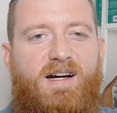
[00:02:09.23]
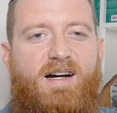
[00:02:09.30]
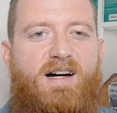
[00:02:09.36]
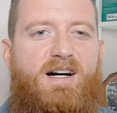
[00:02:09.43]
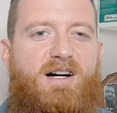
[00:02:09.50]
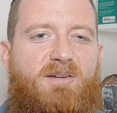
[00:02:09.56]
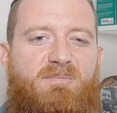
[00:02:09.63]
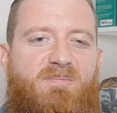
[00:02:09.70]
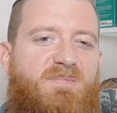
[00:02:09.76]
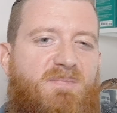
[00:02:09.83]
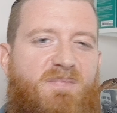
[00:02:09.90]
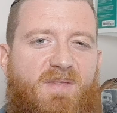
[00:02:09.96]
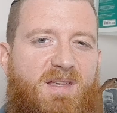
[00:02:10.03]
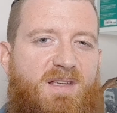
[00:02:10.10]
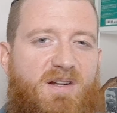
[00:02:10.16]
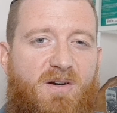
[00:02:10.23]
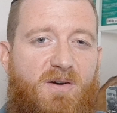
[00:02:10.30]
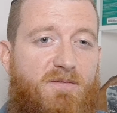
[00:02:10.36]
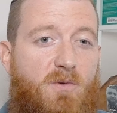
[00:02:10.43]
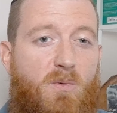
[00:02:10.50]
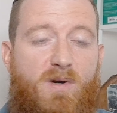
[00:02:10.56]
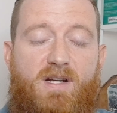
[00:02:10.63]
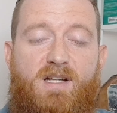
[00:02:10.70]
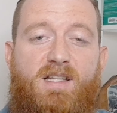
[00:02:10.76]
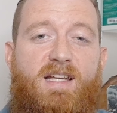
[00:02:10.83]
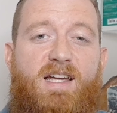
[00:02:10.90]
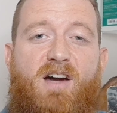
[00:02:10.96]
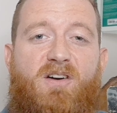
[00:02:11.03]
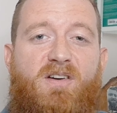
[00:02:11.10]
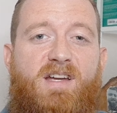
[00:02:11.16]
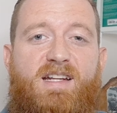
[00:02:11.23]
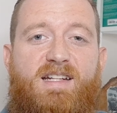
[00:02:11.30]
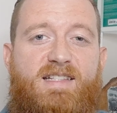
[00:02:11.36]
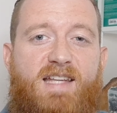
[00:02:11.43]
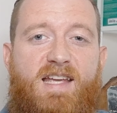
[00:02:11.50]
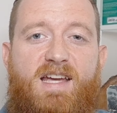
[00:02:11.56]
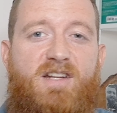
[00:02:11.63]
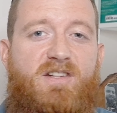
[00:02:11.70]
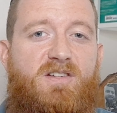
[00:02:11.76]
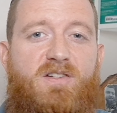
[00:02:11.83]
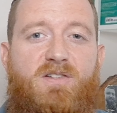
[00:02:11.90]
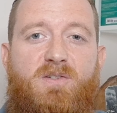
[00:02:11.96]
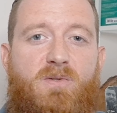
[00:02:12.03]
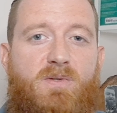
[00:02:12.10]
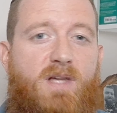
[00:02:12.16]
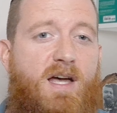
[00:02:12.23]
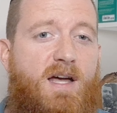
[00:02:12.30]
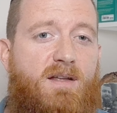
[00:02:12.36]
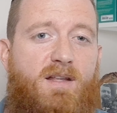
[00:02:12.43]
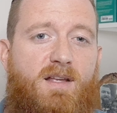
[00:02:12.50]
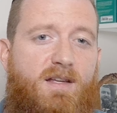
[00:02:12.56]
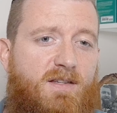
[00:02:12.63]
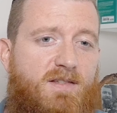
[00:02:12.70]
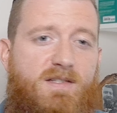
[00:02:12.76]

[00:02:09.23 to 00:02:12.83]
You know, if you wanted to lay out and get a tan, you can do that.